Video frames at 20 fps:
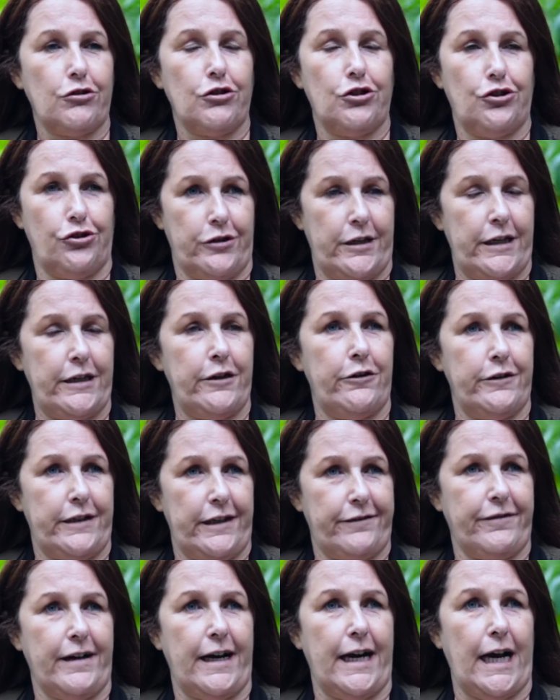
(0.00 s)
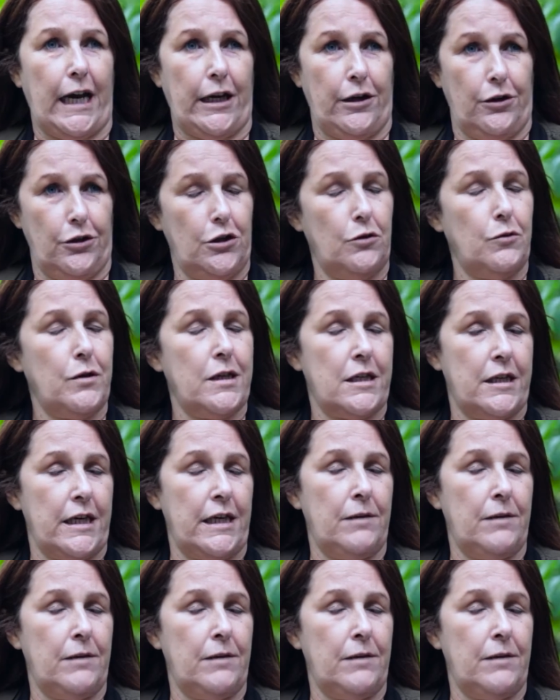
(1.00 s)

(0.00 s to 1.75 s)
should it not define who is the